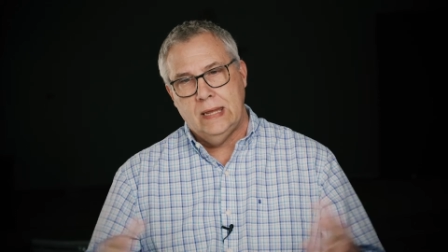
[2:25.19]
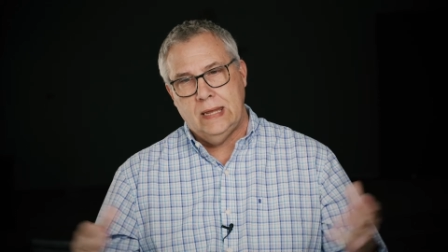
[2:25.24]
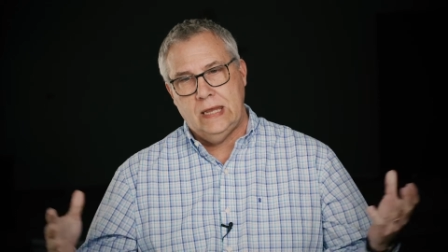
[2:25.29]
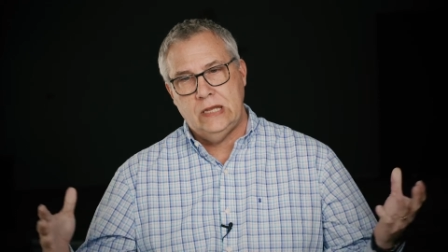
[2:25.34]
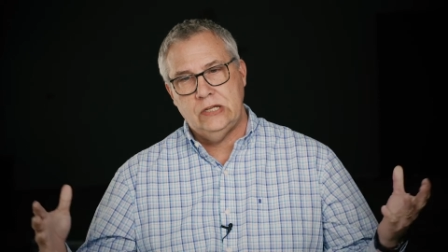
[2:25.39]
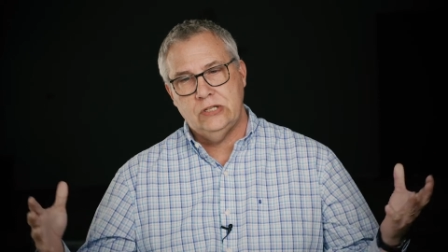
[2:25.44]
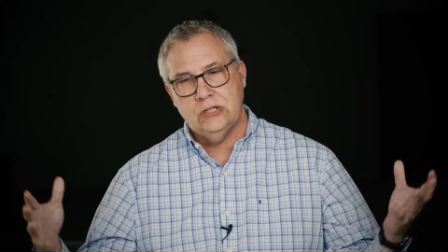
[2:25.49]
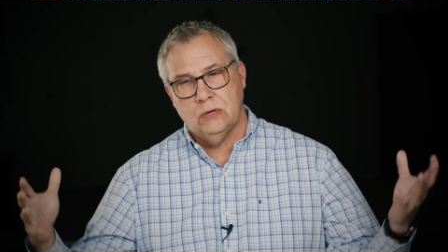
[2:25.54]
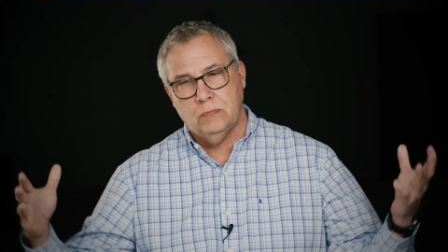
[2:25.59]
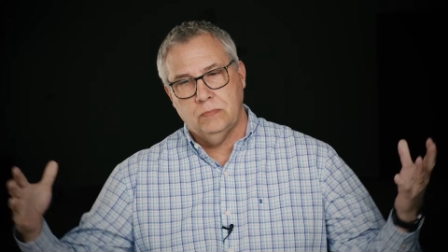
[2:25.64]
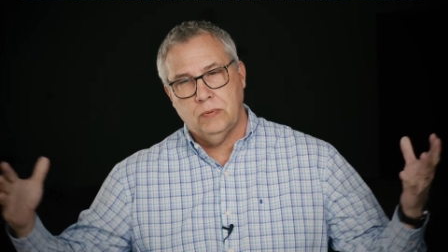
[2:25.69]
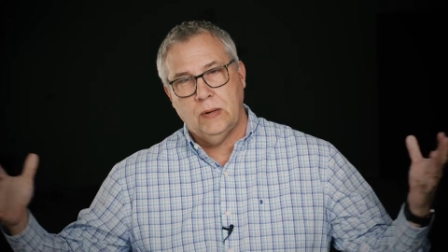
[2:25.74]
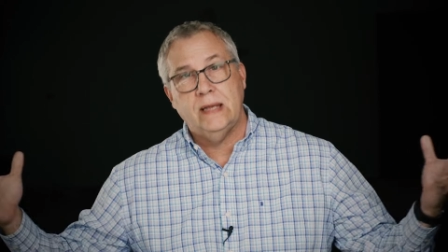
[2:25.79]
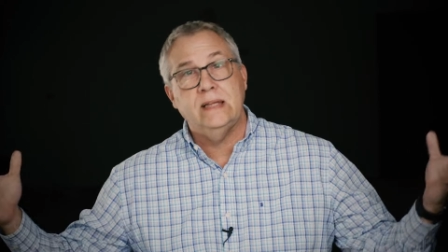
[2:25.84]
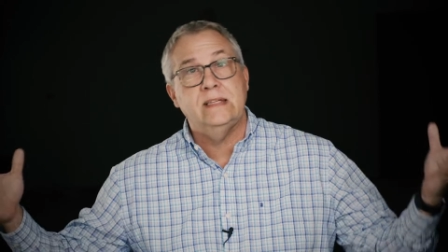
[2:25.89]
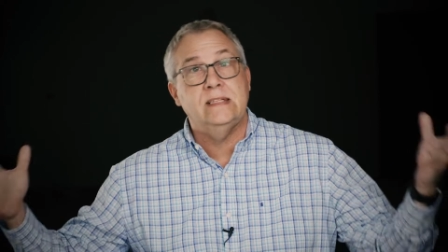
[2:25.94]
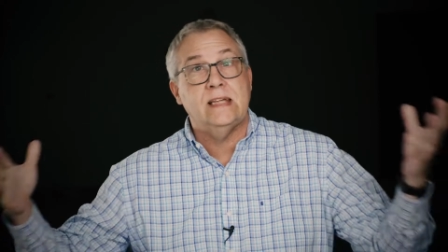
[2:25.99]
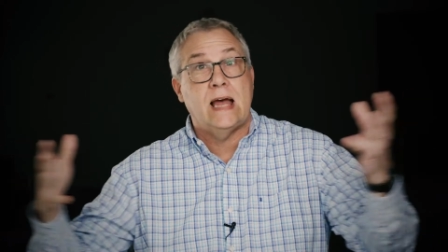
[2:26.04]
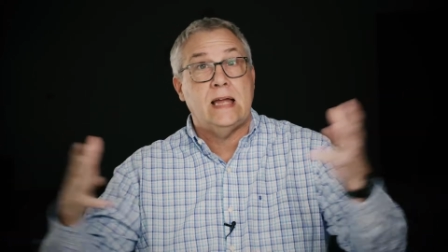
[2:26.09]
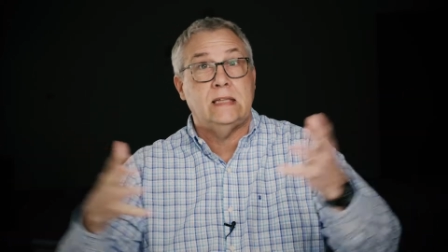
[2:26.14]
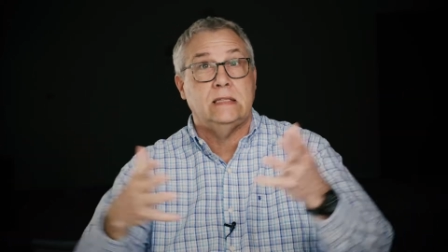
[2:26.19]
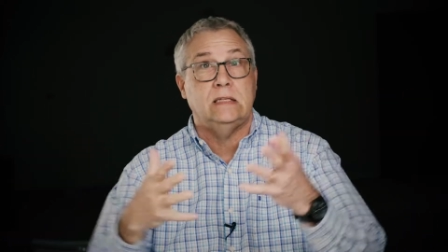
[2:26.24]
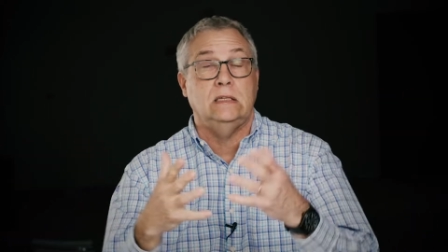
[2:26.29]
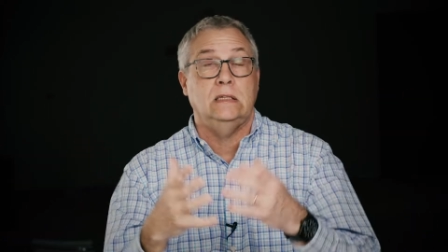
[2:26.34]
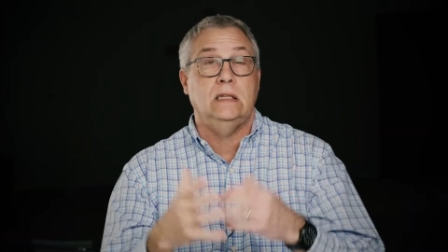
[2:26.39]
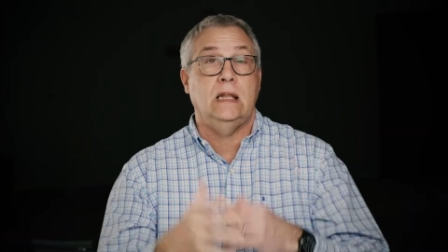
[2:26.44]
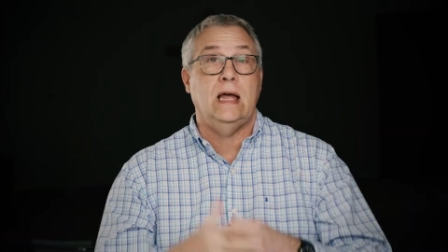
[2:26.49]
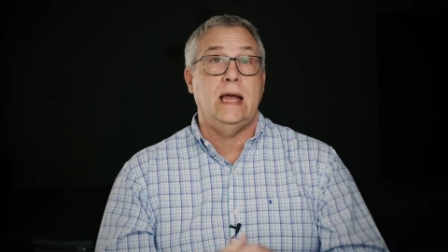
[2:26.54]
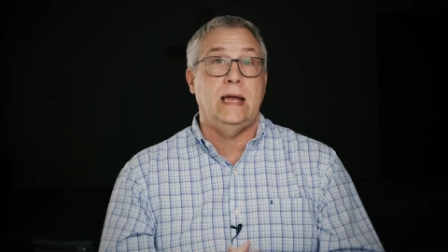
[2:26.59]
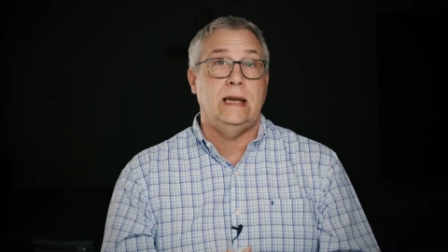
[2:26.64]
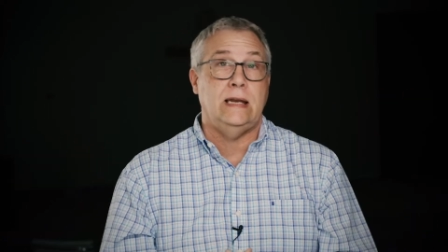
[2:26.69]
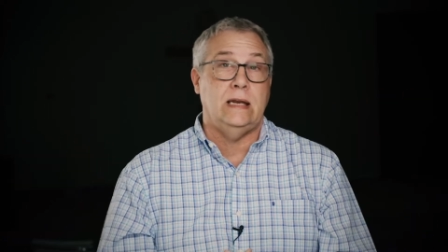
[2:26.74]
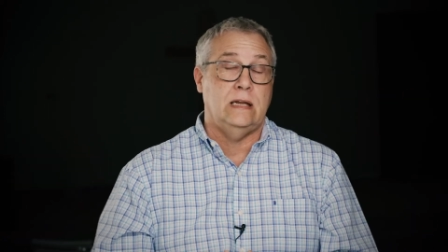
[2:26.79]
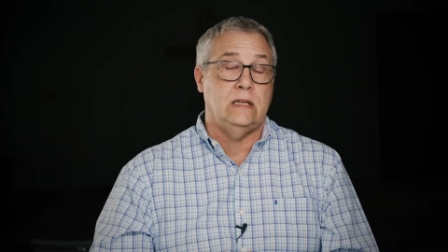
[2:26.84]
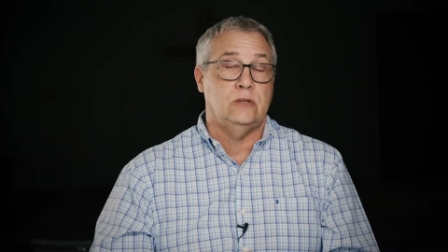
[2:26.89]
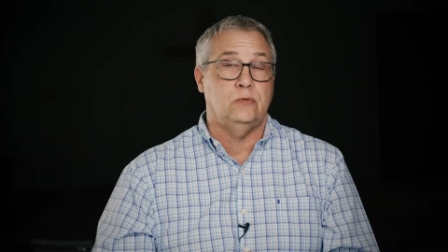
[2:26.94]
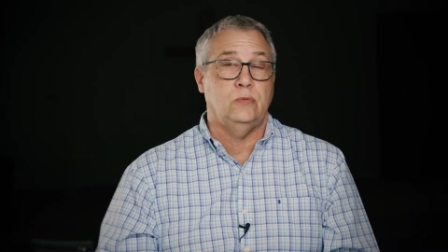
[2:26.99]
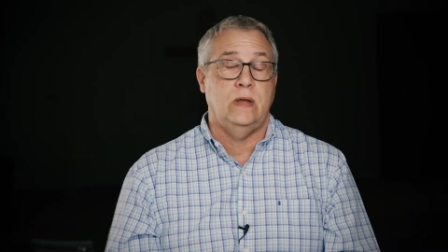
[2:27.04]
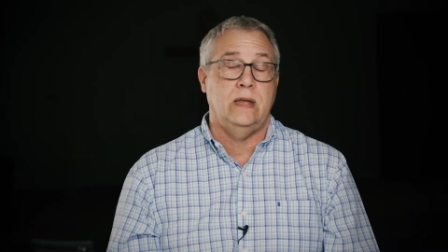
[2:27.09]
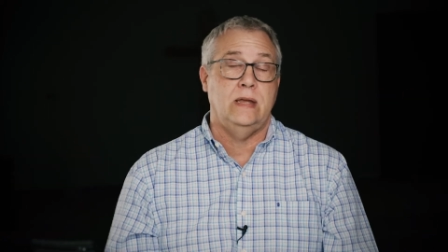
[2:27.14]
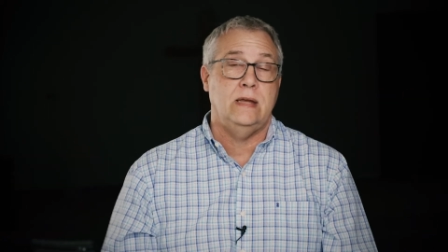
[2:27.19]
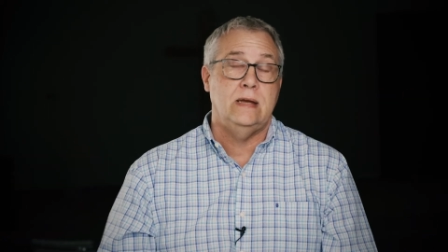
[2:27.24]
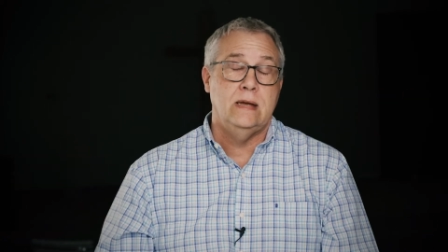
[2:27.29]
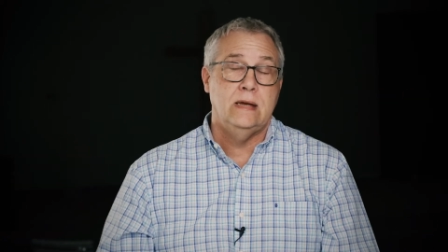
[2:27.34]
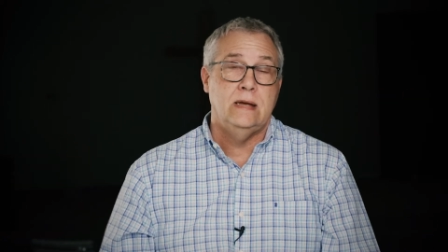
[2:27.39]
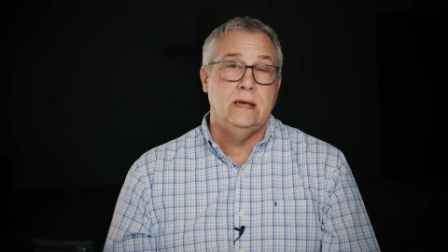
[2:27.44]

Easter brings that to light, and as we